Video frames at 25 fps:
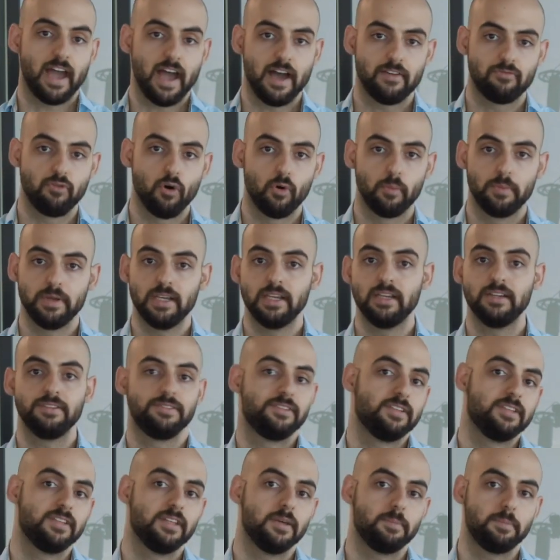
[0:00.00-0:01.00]
F O B,
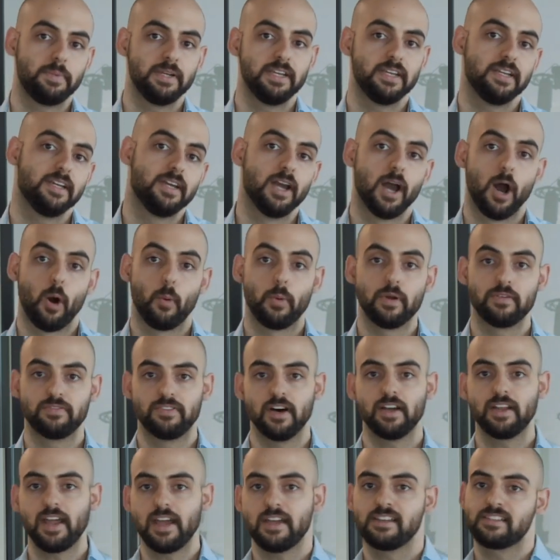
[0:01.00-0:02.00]
D D P. We've
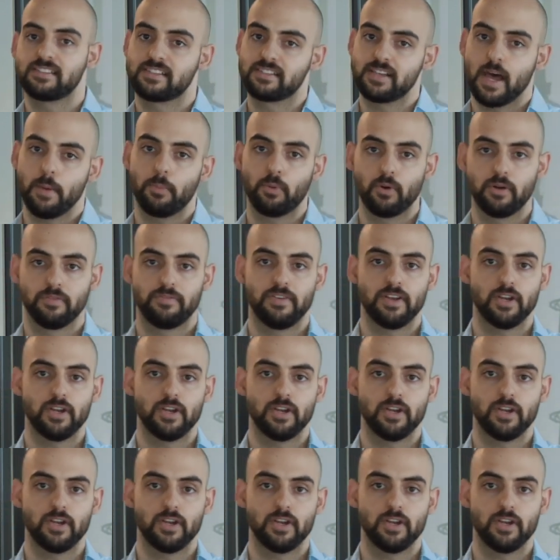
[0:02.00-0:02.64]
done a separate